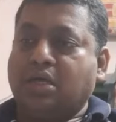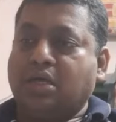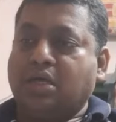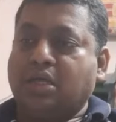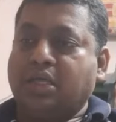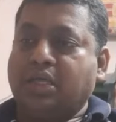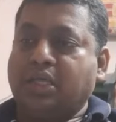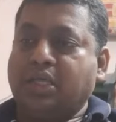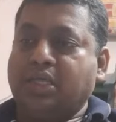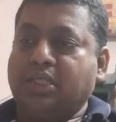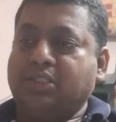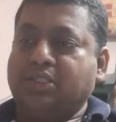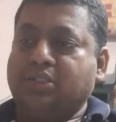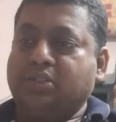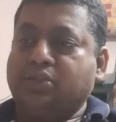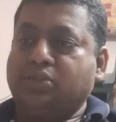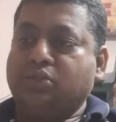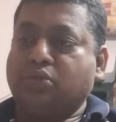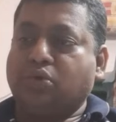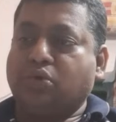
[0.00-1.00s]
is
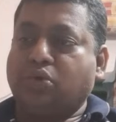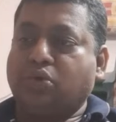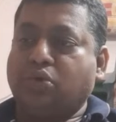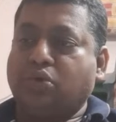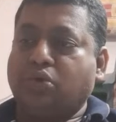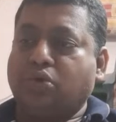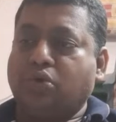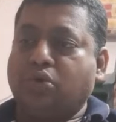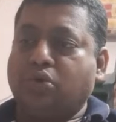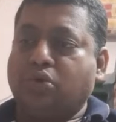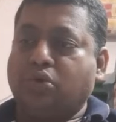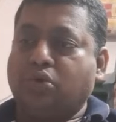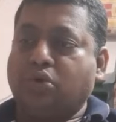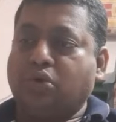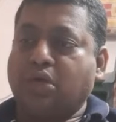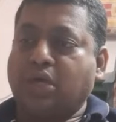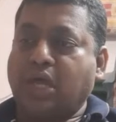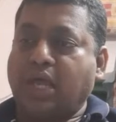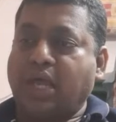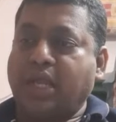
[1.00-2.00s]
no,
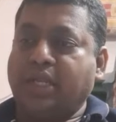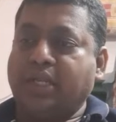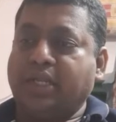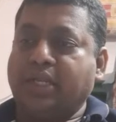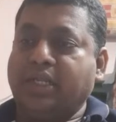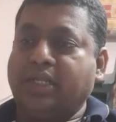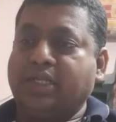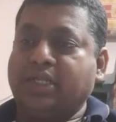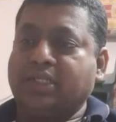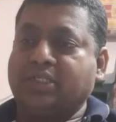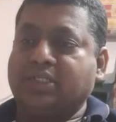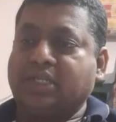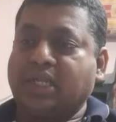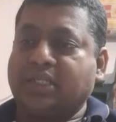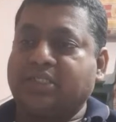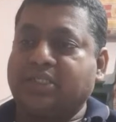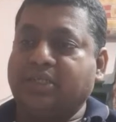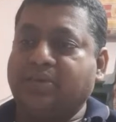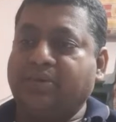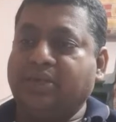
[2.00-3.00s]
and interest
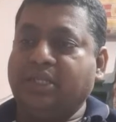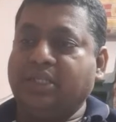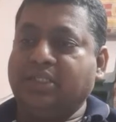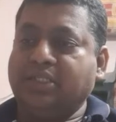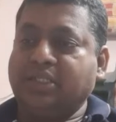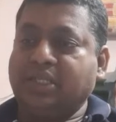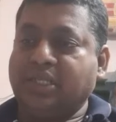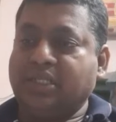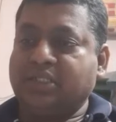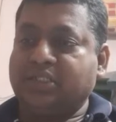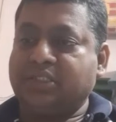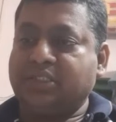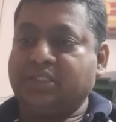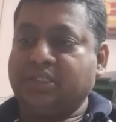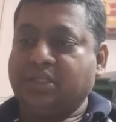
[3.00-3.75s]
taxable is yes.